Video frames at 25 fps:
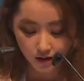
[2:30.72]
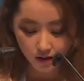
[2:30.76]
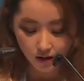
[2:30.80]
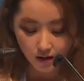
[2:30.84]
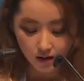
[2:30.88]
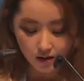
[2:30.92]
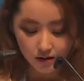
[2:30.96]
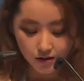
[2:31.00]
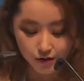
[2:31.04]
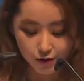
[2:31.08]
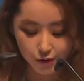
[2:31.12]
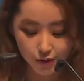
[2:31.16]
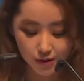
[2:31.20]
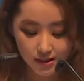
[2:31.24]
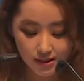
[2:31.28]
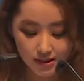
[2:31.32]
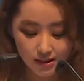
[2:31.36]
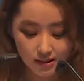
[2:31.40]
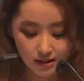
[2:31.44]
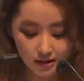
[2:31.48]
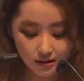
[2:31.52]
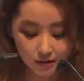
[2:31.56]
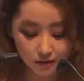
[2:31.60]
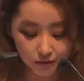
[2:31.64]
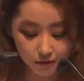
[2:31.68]

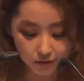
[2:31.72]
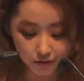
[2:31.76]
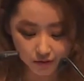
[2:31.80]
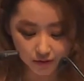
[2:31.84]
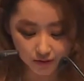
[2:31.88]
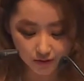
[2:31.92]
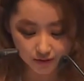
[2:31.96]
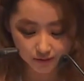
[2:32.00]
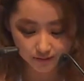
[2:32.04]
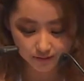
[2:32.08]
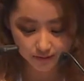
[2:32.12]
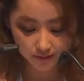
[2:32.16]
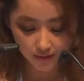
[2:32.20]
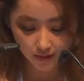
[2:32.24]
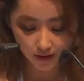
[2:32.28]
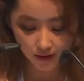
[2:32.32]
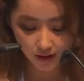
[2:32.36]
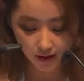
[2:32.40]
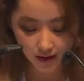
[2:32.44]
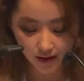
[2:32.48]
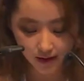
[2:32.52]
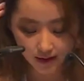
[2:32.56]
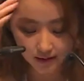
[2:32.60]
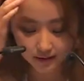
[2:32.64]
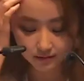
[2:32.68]
Switzerland or,
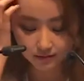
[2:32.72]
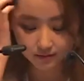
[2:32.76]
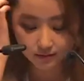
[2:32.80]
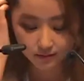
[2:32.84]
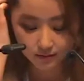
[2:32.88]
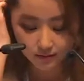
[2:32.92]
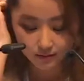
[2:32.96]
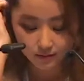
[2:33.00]
and